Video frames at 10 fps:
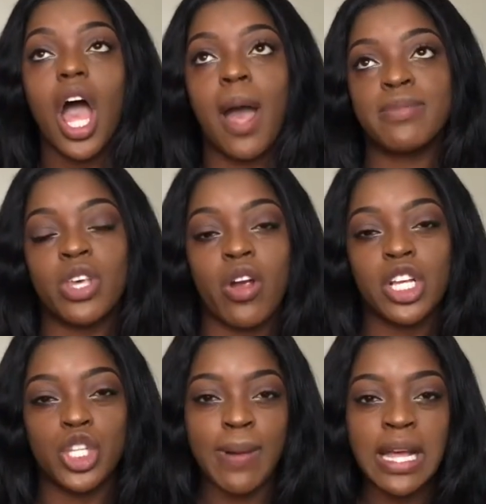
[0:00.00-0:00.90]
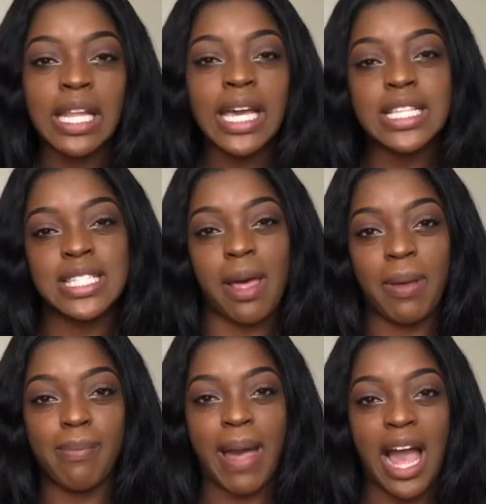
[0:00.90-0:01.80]
I'm sorry, do you mind
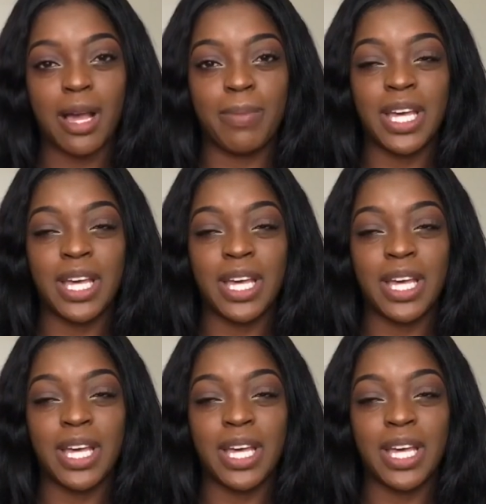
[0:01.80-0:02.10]
stepping back